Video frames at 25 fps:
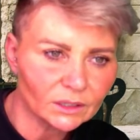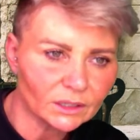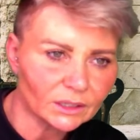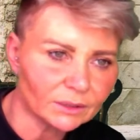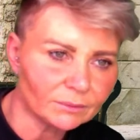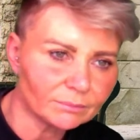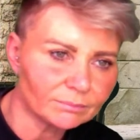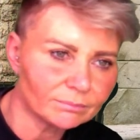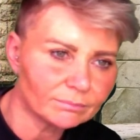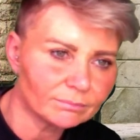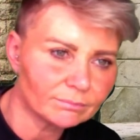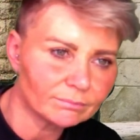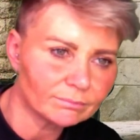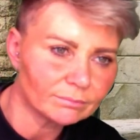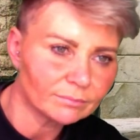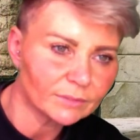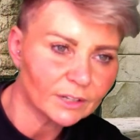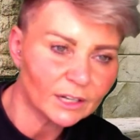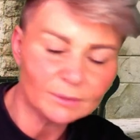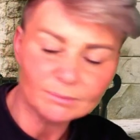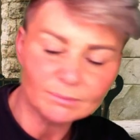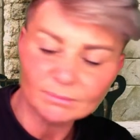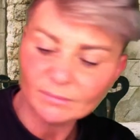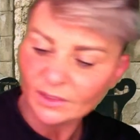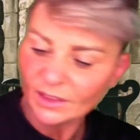great.
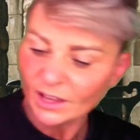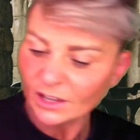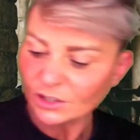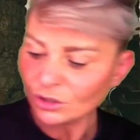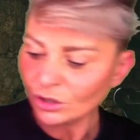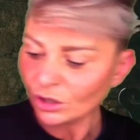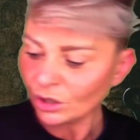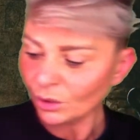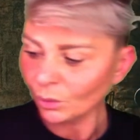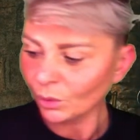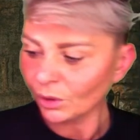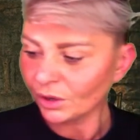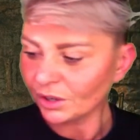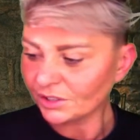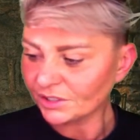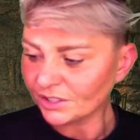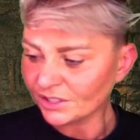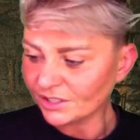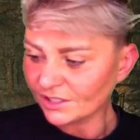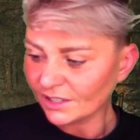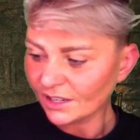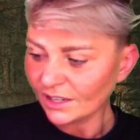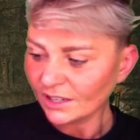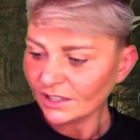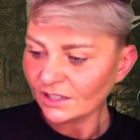That's all I wanted
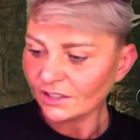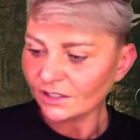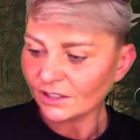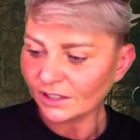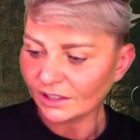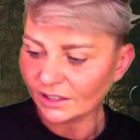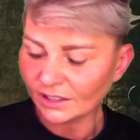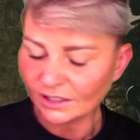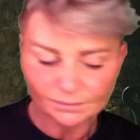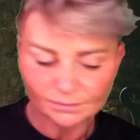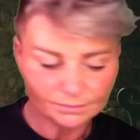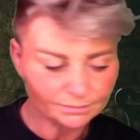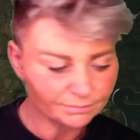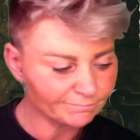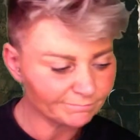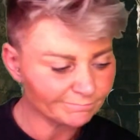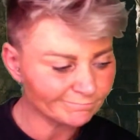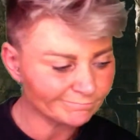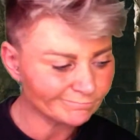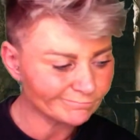to say to you, really.